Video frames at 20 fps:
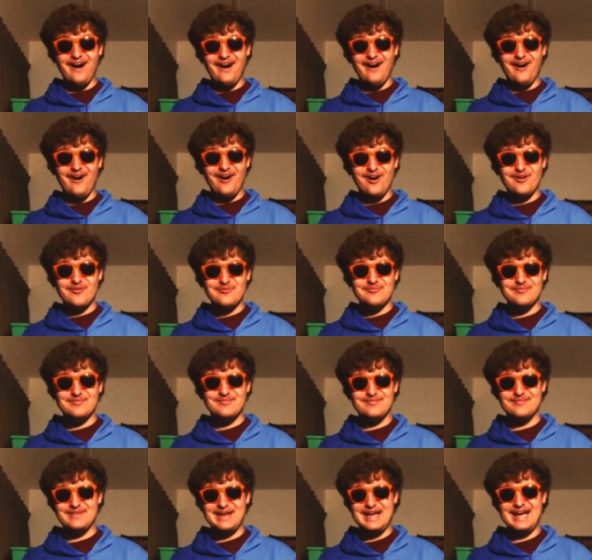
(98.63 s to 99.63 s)
oh
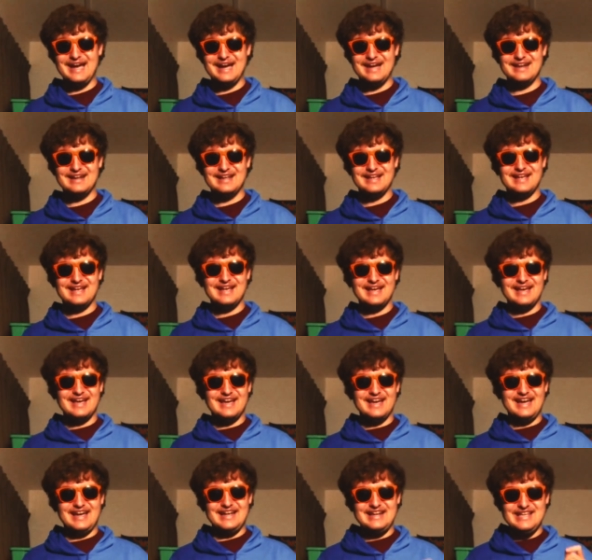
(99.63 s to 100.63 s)
man.
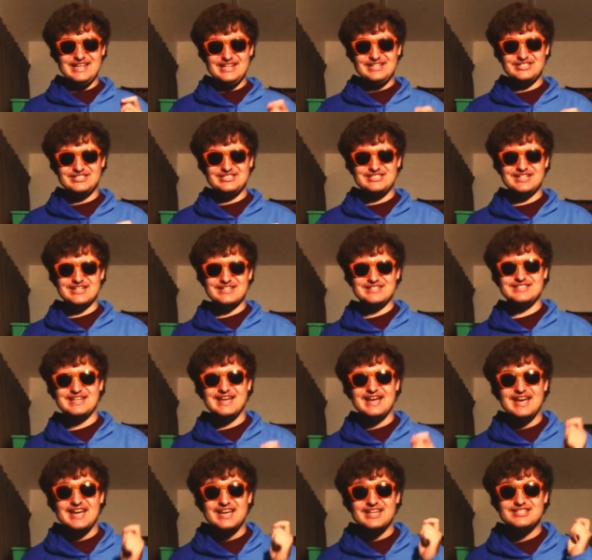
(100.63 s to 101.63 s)
And he just does
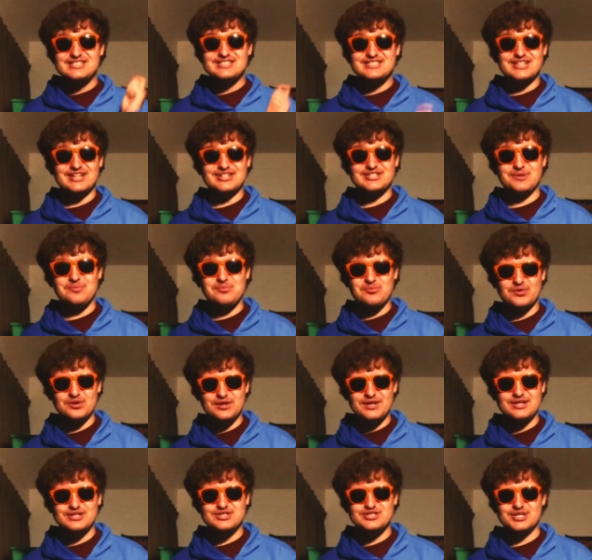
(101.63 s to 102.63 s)
such a
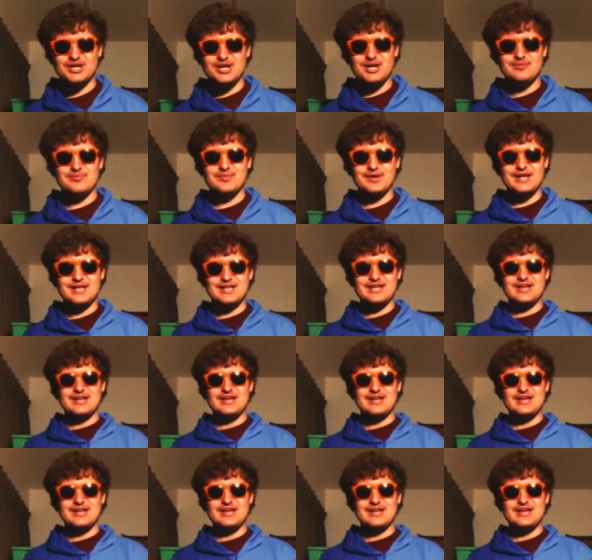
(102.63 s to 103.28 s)
brilliant job. Like,